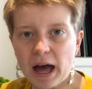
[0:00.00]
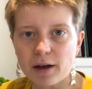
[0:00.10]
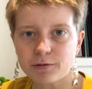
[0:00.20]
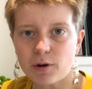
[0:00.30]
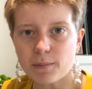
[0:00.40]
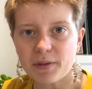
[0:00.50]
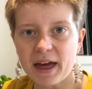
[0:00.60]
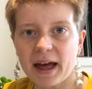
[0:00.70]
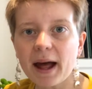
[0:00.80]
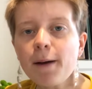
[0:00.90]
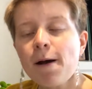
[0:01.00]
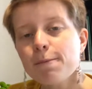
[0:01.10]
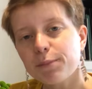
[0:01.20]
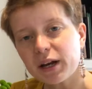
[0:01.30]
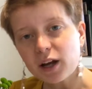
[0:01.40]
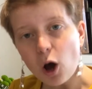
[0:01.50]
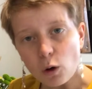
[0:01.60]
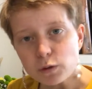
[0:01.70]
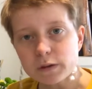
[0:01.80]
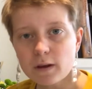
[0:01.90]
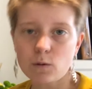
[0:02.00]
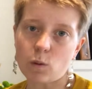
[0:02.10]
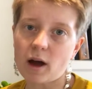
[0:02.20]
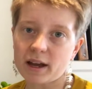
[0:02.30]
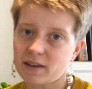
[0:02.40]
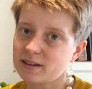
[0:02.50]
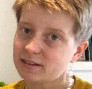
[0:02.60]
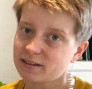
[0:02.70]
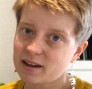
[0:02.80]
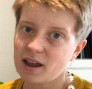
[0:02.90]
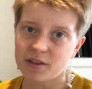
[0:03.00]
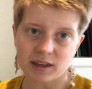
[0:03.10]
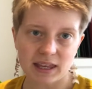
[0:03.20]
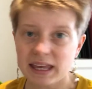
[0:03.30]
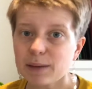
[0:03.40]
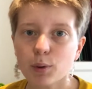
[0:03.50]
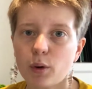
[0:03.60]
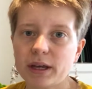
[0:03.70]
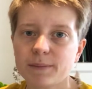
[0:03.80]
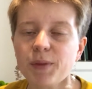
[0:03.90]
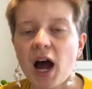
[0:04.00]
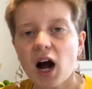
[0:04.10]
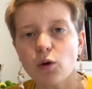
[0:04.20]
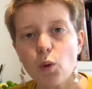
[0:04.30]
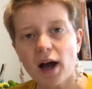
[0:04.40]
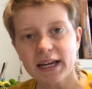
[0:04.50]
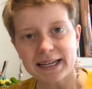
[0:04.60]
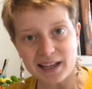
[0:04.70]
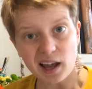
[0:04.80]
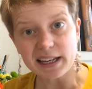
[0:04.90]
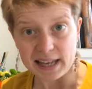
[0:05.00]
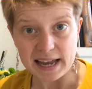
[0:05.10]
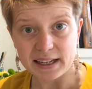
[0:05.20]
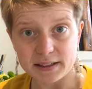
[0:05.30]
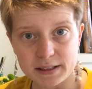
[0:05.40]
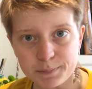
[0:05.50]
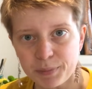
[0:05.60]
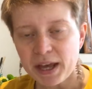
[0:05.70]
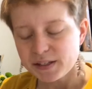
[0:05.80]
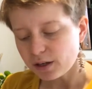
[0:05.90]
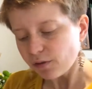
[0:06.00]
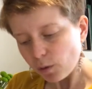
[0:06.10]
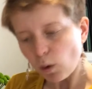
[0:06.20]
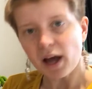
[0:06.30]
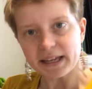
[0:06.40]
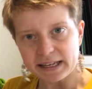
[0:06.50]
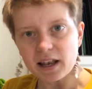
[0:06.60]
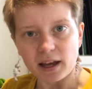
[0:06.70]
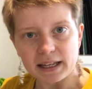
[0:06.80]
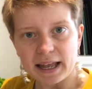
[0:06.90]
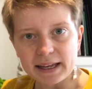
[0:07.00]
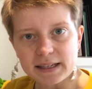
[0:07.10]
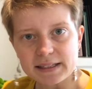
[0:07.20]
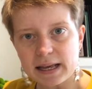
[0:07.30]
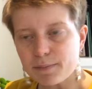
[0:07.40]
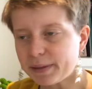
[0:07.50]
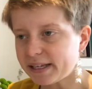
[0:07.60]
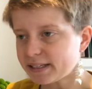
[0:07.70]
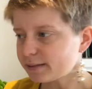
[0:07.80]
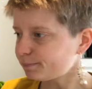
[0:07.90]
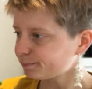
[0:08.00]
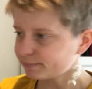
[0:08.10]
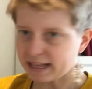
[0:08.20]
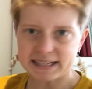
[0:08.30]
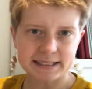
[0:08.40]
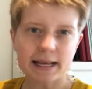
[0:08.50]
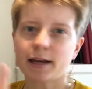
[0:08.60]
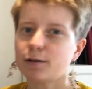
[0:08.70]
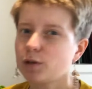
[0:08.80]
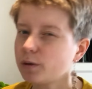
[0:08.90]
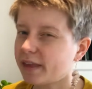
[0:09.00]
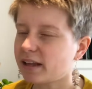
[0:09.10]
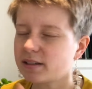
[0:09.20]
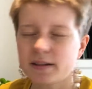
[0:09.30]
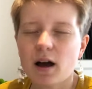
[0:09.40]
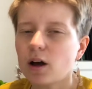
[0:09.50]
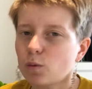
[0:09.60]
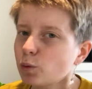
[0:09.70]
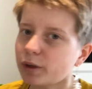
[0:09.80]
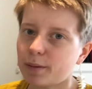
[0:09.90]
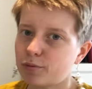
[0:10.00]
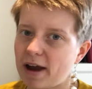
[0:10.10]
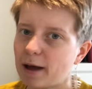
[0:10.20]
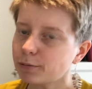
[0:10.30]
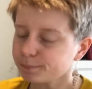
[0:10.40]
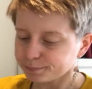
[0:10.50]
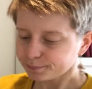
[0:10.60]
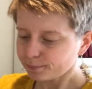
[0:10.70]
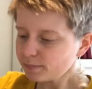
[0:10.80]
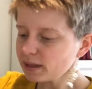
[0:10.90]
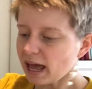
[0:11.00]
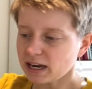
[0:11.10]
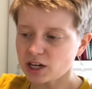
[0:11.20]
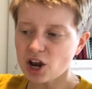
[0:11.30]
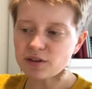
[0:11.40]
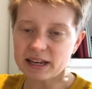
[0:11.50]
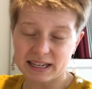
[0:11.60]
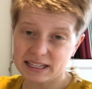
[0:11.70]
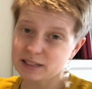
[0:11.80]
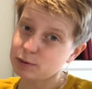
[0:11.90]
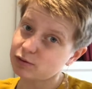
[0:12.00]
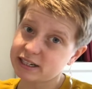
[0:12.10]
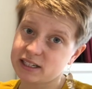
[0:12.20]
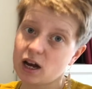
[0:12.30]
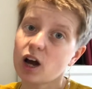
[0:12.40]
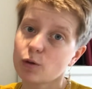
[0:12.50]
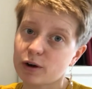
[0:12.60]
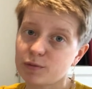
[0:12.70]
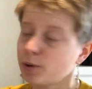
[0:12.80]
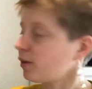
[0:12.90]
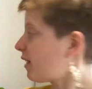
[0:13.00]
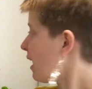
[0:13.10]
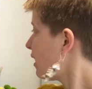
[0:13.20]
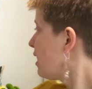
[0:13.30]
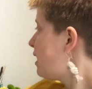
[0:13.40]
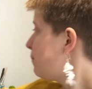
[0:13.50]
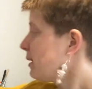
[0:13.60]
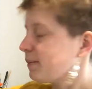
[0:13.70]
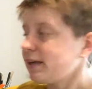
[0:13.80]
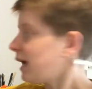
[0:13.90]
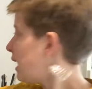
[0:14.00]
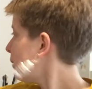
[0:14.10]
from there. But I also work, and this is another key point, I'll work in light layers. So if I work in light layers, it means, let's say I've used that dark walnut brown, and I know that it needs to be really dark where I've put that, maybe